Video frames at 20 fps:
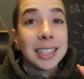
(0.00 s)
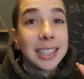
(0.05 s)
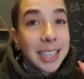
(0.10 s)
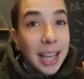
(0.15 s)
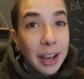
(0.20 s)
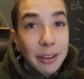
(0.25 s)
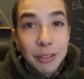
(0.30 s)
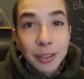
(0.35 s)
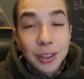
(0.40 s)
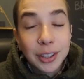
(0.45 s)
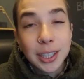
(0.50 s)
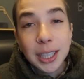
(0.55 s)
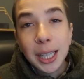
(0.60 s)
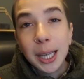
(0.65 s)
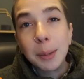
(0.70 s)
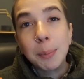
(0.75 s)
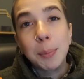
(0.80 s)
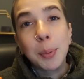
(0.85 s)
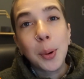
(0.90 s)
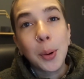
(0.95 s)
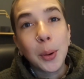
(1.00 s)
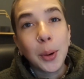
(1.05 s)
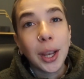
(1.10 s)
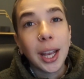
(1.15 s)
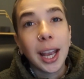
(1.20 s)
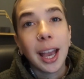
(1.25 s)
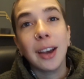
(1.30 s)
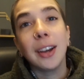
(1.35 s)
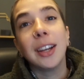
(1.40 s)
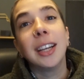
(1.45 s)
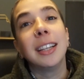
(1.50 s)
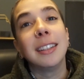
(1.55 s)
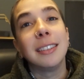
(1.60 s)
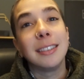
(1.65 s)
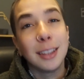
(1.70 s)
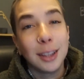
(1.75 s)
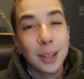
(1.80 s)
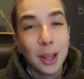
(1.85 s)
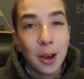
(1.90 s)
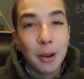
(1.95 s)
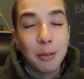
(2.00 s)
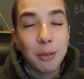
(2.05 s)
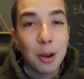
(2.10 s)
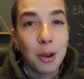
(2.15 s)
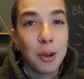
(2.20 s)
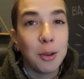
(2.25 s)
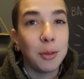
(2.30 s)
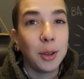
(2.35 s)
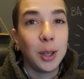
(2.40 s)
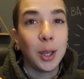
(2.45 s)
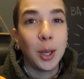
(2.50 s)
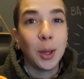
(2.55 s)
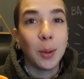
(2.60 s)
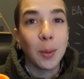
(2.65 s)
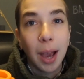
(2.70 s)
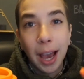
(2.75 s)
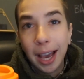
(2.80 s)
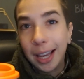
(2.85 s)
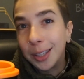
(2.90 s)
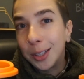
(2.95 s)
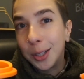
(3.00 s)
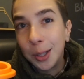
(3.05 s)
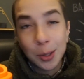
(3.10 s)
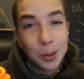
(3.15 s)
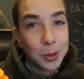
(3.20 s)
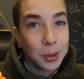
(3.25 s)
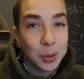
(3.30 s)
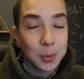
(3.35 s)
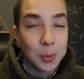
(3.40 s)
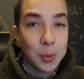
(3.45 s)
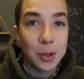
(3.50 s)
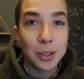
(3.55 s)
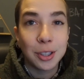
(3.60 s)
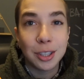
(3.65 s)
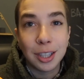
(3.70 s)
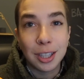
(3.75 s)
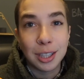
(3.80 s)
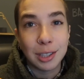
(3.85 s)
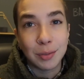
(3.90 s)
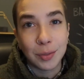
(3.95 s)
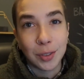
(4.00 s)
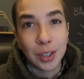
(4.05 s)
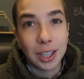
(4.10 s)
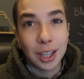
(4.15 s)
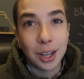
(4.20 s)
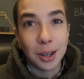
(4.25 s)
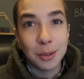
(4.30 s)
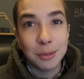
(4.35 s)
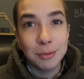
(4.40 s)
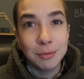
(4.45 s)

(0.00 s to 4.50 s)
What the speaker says: definitely pouring out his love over you as you just watch this video.